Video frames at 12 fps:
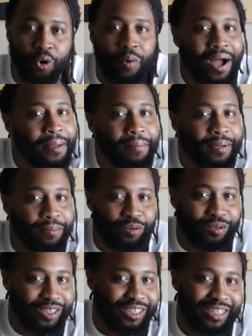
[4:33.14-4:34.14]
white
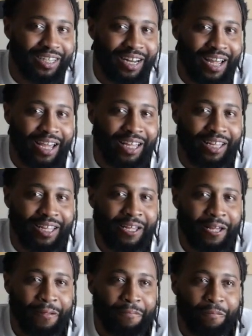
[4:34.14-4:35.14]
people and shit. Like
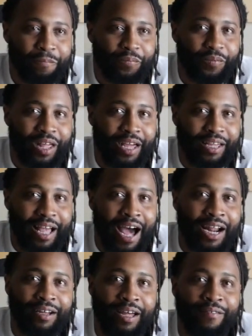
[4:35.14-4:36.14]

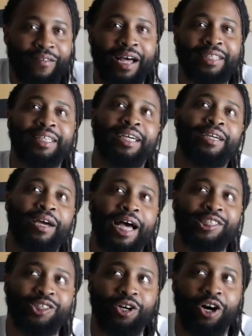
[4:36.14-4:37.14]
if I say I
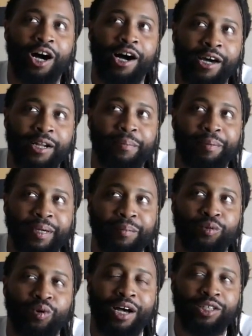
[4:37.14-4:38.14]
saw 100
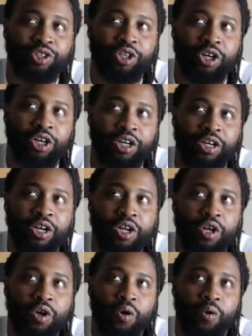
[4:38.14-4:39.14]
people, I saw
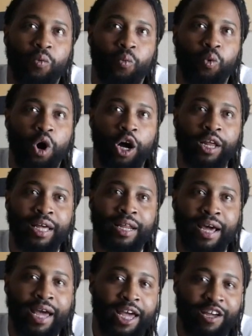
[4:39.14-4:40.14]

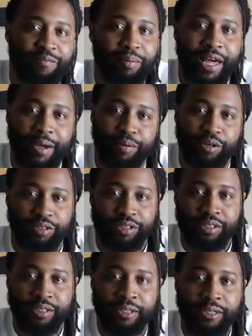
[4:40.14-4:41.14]
1.5 black person.
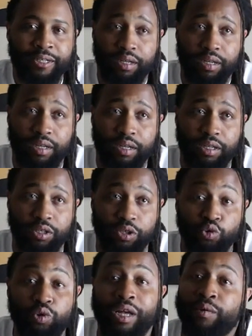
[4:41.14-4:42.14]

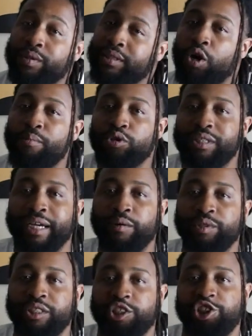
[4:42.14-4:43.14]
It was almost like it
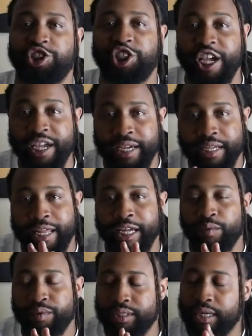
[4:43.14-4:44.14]
was a shade, like
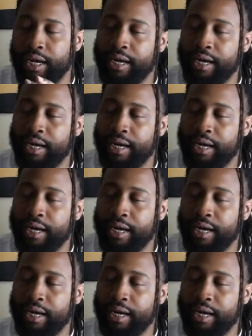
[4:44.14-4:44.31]
it was